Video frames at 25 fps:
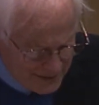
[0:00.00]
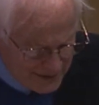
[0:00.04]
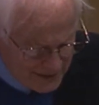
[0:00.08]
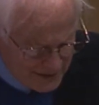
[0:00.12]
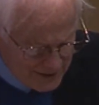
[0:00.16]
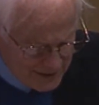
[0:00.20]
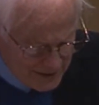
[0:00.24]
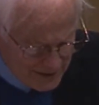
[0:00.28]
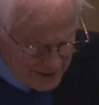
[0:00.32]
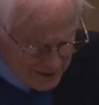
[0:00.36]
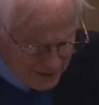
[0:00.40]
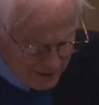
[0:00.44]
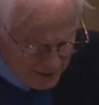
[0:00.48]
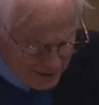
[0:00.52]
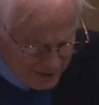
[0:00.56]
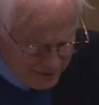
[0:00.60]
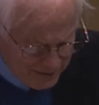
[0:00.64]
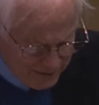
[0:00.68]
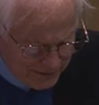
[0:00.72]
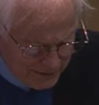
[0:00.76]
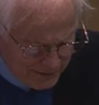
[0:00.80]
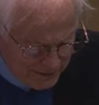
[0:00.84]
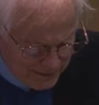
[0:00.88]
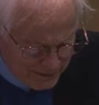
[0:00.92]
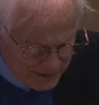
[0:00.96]
is
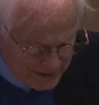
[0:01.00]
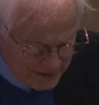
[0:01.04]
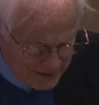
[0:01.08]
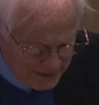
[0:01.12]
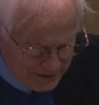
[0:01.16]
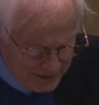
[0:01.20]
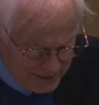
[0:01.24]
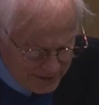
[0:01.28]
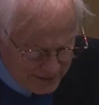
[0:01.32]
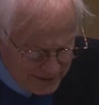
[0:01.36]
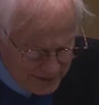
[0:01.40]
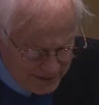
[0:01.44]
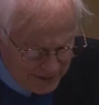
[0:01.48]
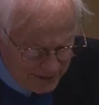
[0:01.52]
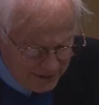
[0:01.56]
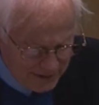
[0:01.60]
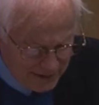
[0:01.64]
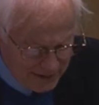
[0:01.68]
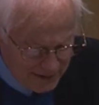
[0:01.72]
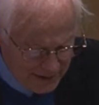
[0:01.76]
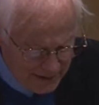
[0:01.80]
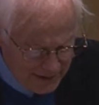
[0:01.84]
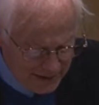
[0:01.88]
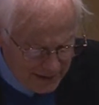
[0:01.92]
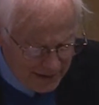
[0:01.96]
often
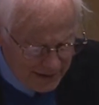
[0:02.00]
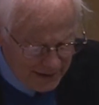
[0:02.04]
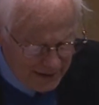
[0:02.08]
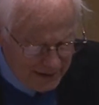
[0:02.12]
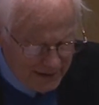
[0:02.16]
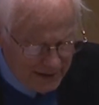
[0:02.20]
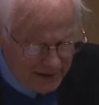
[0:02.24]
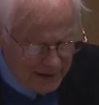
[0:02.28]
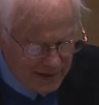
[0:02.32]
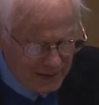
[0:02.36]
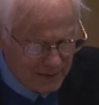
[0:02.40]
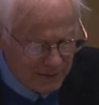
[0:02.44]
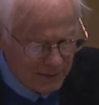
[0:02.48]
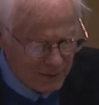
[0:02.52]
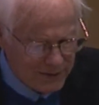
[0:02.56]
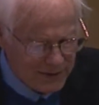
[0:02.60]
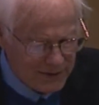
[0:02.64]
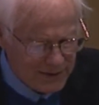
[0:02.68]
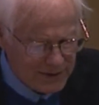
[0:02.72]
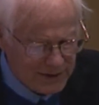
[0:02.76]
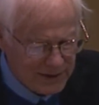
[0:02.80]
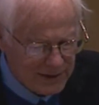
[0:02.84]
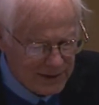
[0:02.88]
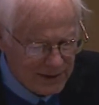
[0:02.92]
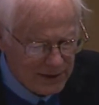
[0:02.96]
misunderstood, what
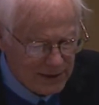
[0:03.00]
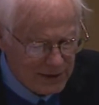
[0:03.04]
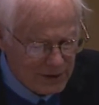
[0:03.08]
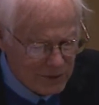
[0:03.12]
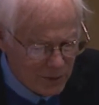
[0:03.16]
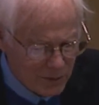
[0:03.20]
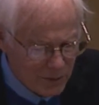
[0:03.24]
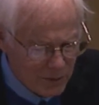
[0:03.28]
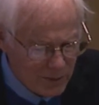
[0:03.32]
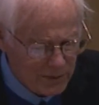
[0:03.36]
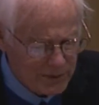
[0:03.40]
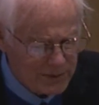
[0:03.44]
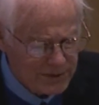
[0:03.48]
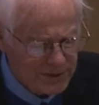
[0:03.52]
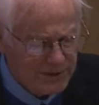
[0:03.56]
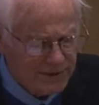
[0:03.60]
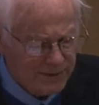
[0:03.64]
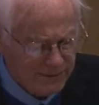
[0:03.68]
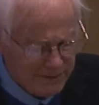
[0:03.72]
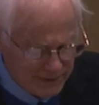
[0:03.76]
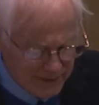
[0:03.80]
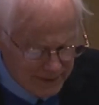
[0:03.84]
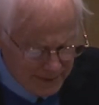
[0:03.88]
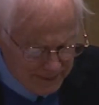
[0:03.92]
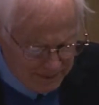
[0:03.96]
is
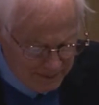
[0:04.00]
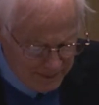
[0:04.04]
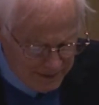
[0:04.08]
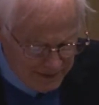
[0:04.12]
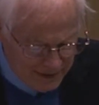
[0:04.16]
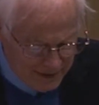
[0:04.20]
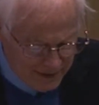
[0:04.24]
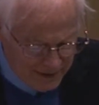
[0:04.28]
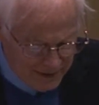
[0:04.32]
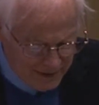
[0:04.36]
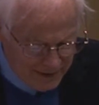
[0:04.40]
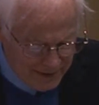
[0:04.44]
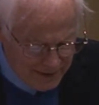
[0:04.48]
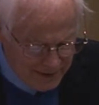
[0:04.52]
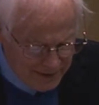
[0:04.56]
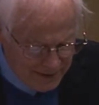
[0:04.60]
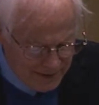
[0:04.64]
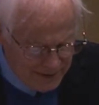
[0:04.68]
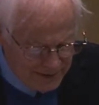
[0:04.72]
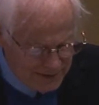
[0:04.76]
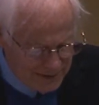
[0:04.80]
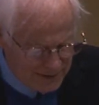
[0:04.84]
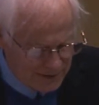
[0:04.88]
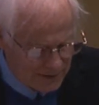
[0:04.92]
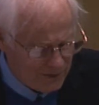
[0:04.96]
coercively implied
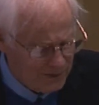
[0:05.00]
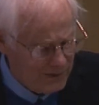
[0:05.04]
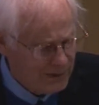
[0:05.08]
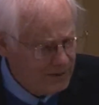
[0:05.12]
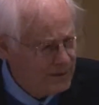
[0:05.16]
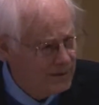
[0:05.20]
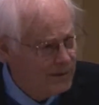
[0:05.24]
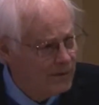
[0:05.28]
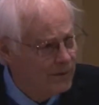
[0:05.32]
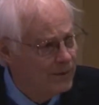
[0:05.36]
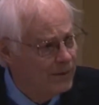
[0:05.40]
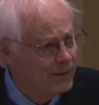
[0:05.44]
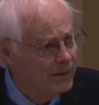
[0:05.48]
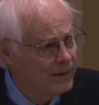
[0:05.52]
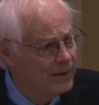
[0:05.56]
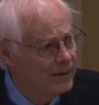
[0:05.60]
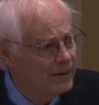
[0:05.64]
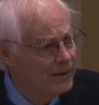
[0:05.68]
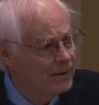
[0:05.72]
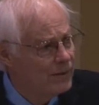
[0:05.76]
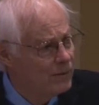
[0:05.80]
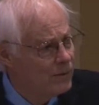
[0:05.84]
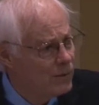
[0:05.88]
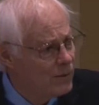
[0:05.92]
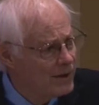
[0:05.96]
is an ongoing
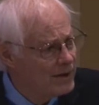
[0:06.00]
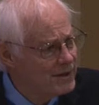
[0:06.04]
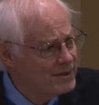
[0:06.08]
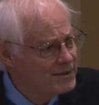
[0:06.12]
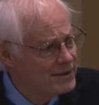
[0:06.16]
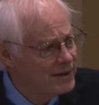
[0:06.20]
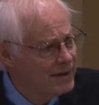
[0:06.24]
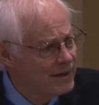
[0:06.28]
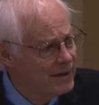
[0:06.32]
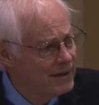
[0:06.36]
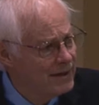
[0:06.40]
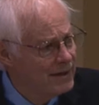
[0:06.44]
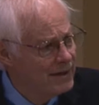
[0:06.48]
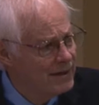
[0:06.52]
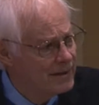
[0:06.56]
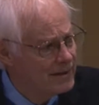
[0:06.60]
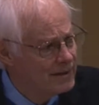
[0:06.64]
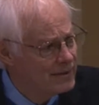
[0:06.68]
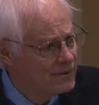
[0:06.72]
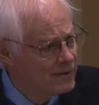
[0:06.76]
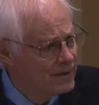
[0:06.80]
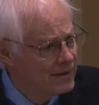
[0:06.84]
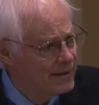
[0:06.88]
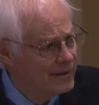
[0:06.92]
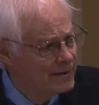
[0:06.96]
quasi
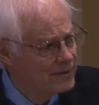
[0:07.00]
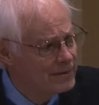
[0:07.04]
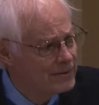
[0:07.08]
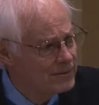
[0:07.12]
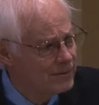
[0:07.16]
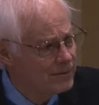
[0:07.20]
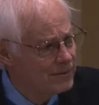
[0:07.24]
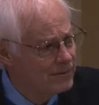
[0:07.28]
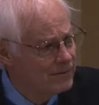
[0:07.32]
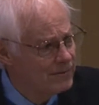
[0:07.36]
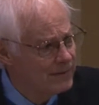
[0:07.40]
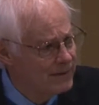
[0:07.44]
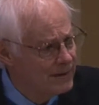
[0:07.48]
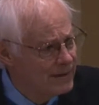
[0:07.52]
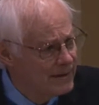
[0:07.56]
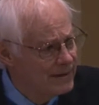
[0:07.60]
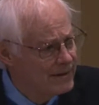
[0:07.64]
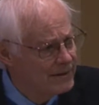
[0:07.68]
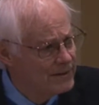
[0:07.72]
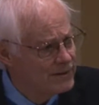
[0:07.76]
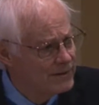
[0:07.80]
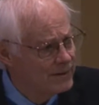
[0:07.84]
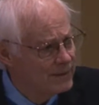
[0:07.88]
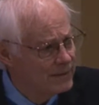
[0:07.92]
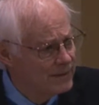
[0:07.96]
contractual
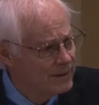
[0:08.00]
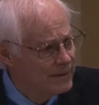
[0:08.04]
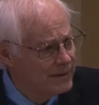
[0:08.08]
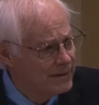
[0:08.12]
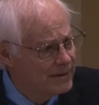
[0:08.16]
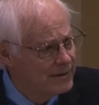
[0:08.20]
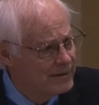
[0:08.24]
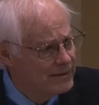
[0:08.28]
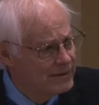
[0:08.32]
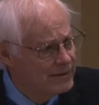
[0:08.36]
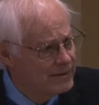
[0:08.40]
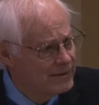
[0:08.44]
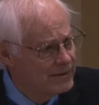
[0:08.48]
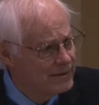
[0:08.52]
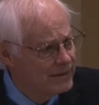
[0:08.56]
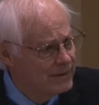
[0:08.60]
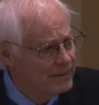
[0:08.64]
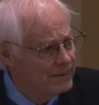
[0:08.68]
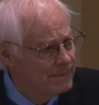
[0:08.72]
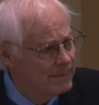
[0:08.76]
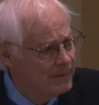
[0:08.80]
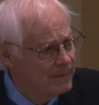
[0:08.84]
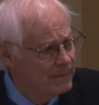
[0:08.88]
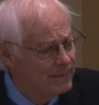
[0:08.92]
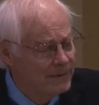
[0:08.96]
financial
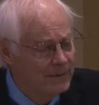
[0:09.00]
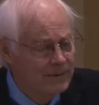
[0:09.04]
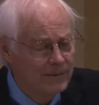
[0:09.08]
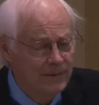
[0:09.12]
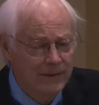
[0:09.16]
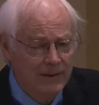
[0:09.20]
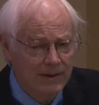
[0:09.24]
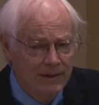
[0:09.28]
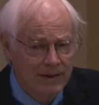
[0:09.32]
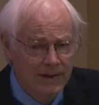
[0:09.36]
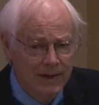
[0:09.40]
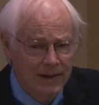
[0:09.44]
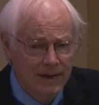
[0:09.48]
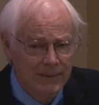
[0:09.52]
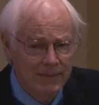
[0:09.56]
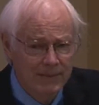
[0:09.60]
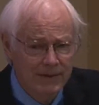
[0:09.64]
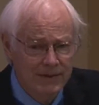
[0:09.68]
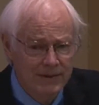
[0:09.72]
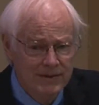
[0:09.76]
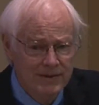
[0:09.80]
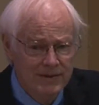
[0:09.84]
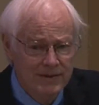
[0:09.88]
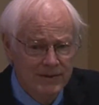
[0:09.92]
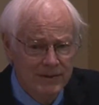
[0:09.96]
relationship between a
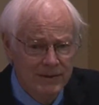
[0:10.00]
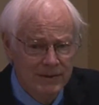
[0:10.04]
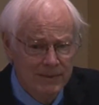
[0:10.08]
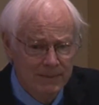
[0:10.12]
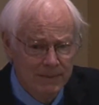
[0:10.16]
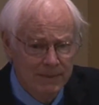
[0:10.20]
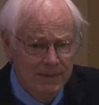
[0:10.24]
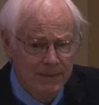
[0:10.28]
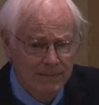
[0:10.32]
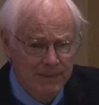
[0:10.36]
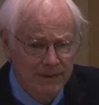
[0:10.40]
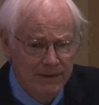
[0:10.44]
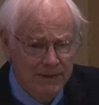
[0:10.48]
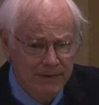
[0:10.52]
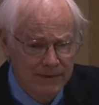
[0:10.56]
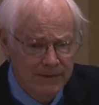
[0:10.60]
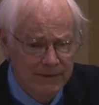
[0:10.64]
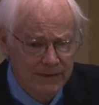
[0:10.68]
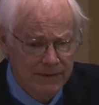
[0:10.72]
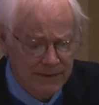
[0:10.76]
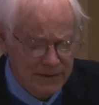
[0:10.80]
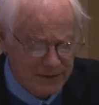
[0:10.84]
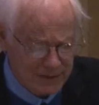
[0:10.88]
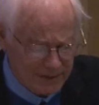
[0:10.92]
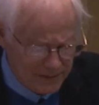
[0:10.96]
lobbyist and a public
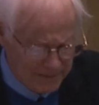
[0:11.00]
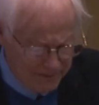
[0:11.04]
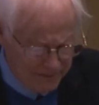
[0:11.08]
official.